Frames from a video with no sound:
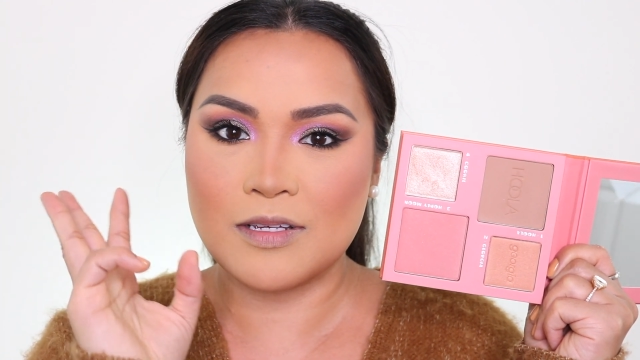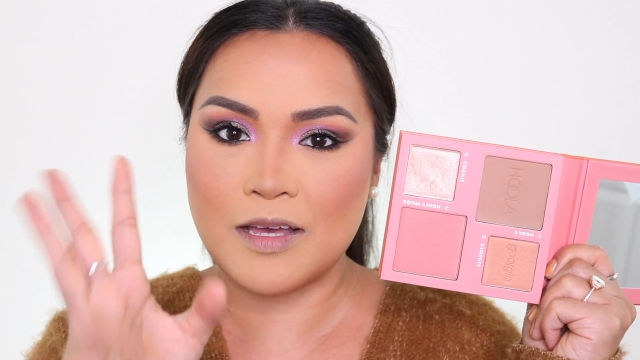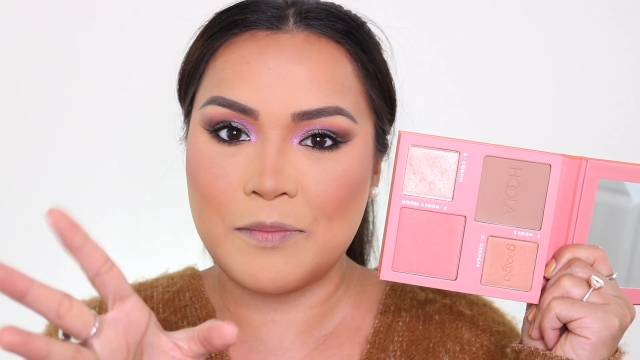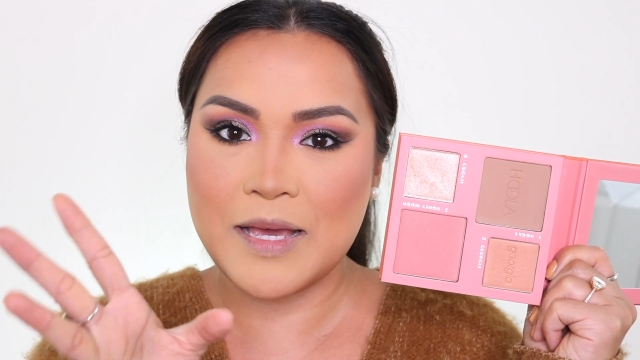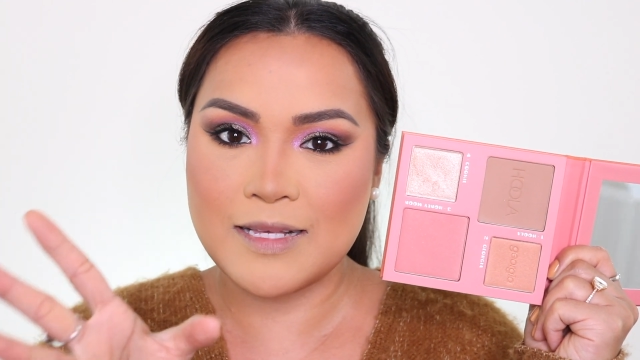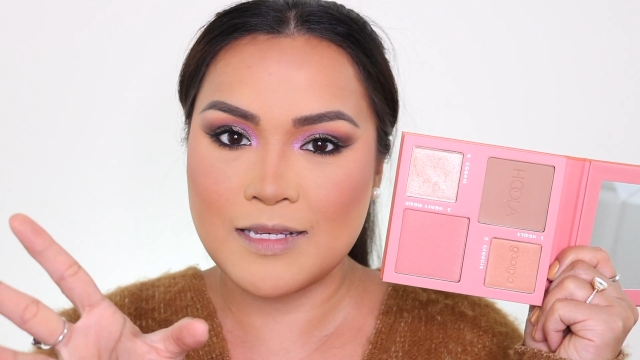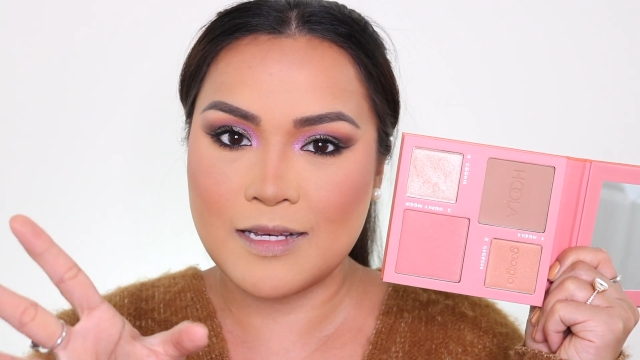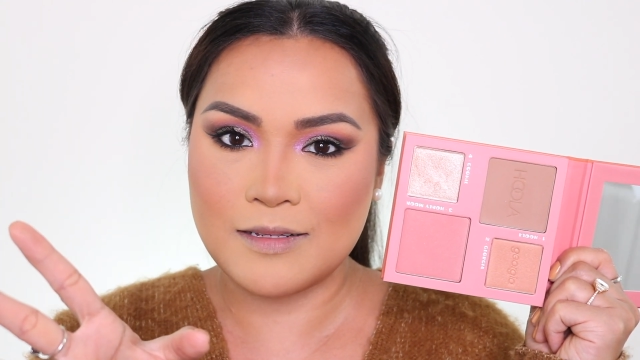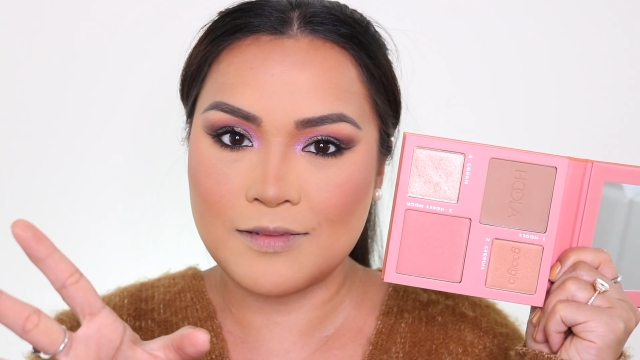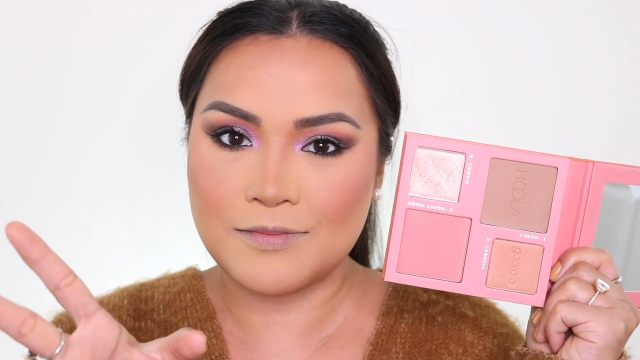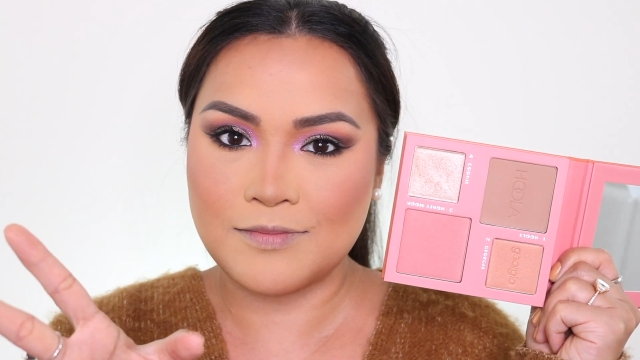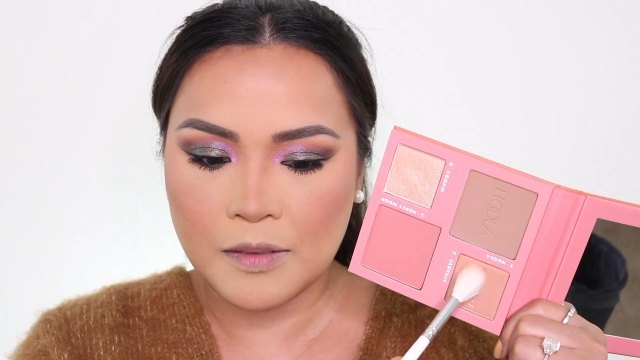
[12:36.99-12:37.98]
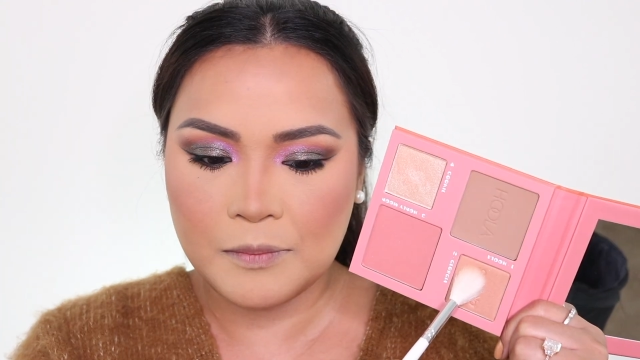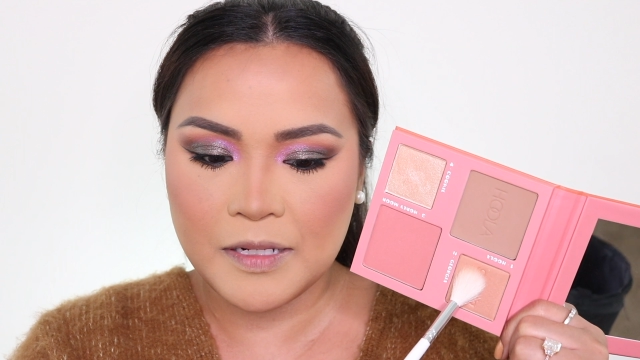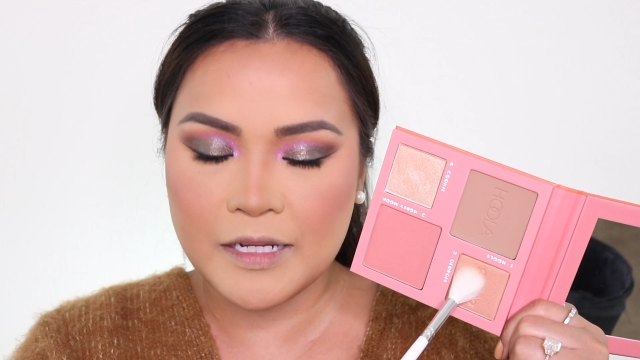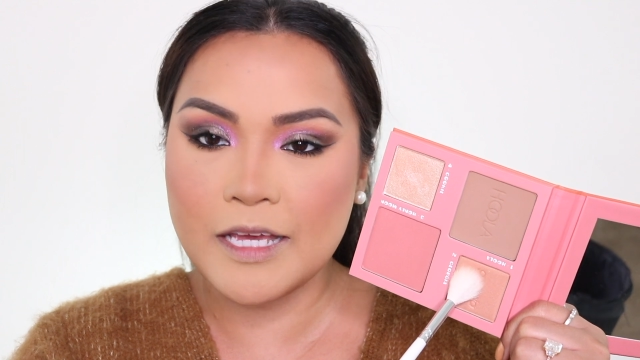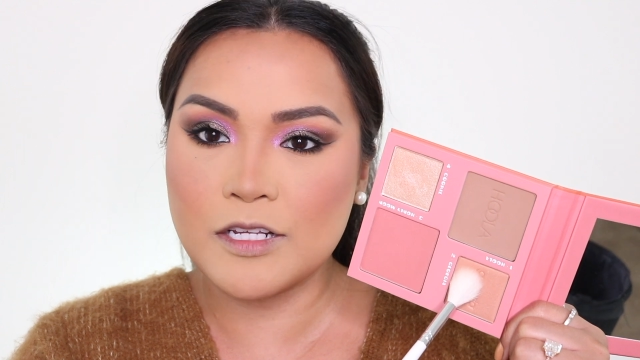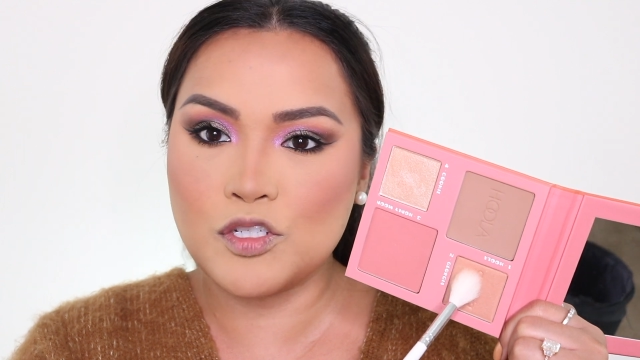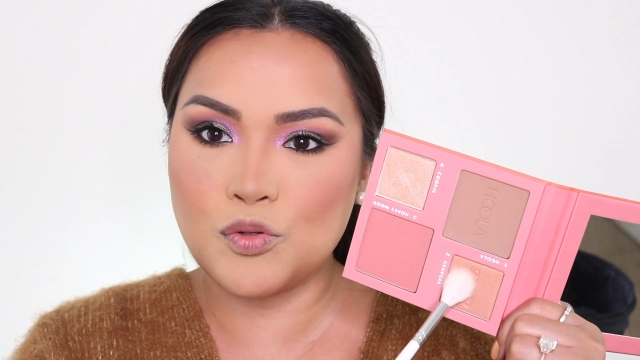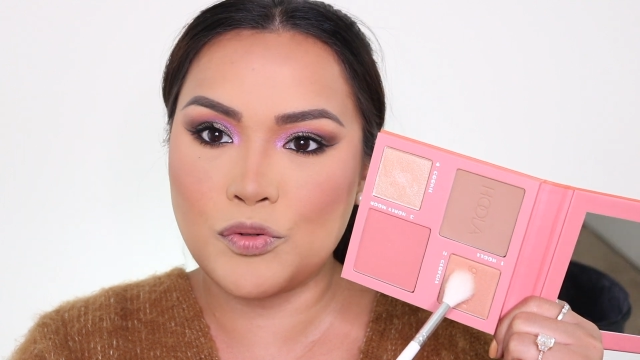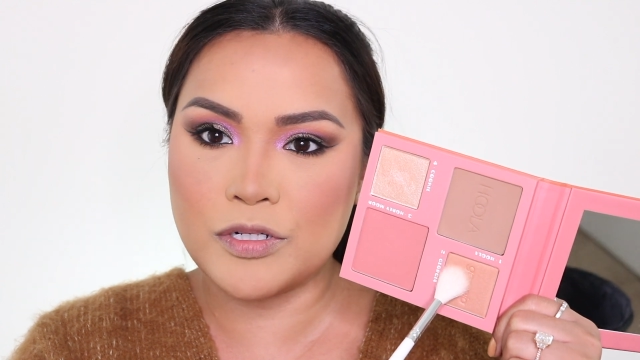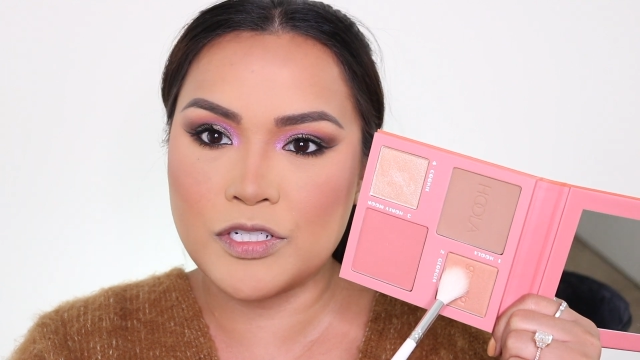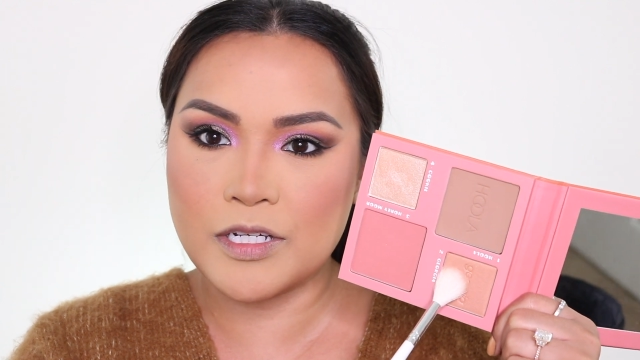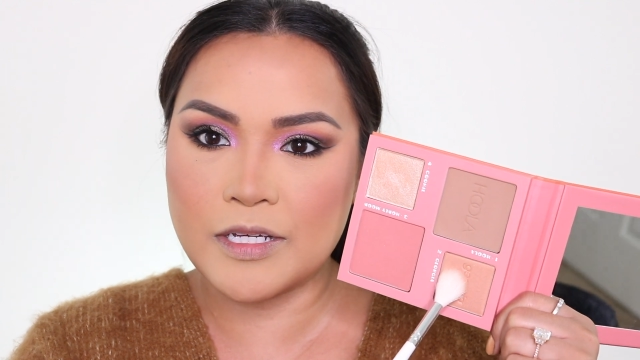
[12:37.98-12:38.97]
Amazing. I'm gonna get
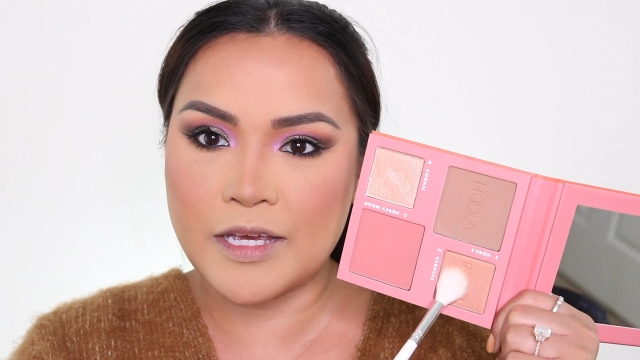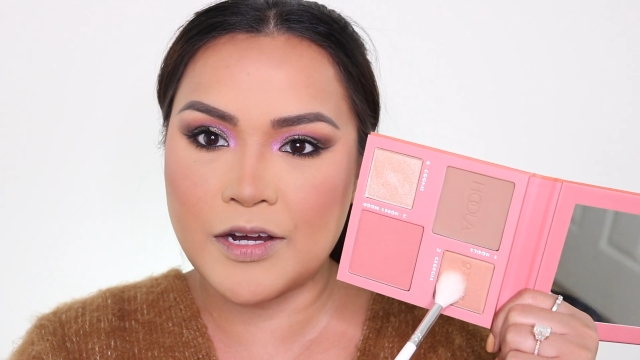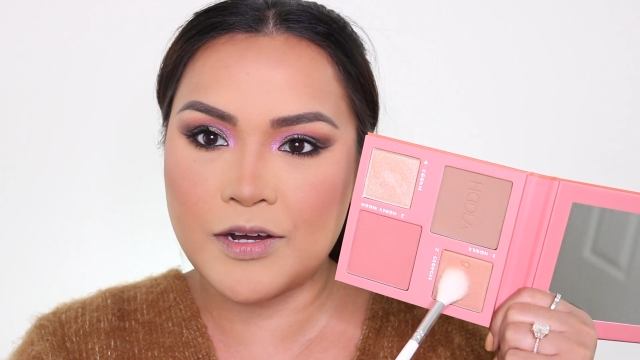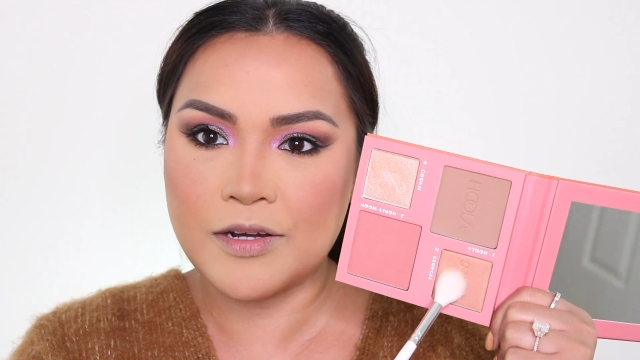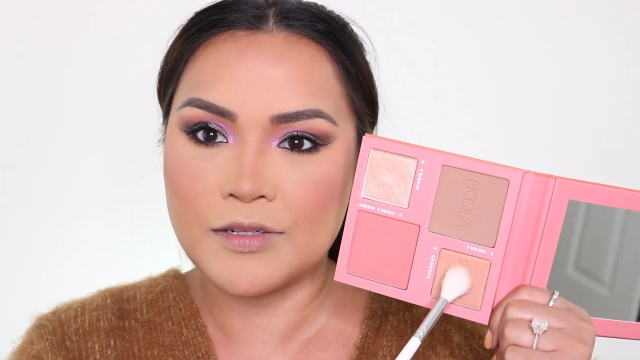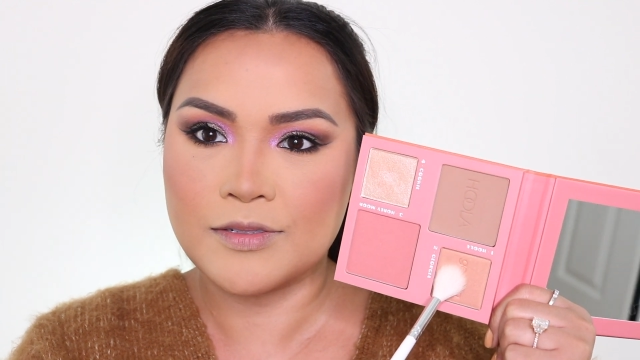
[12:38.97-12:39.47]
Georgia here